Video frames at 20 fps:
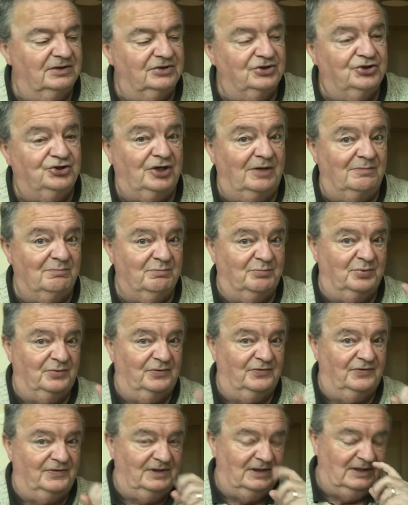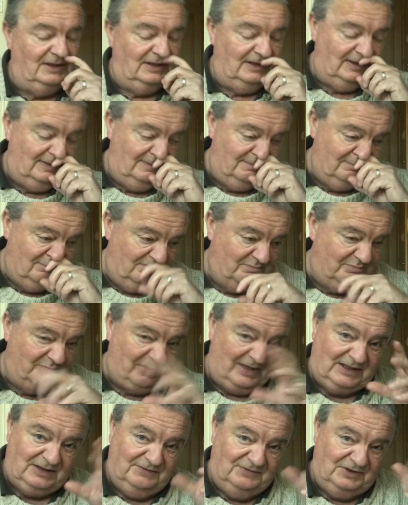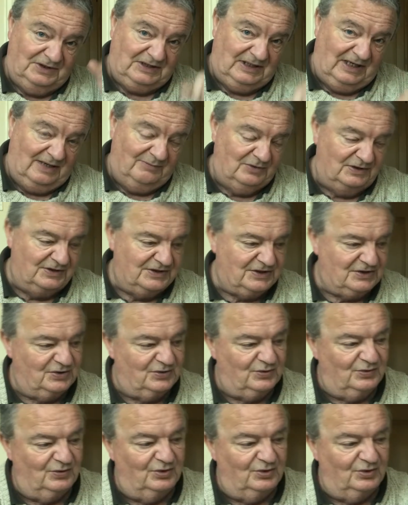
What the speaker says: chimp the back of your camera to